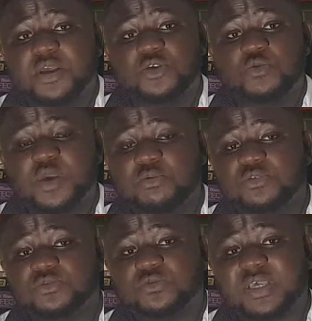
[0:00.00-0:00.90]
You'll be able
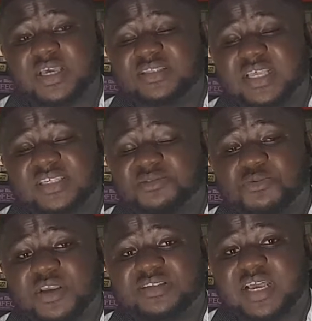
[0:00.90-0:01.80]
to
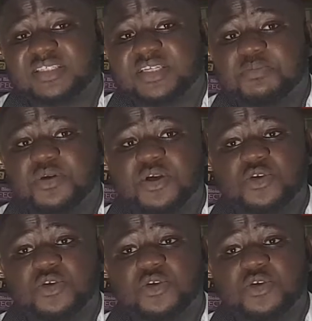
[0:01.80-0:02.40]
experience their shape,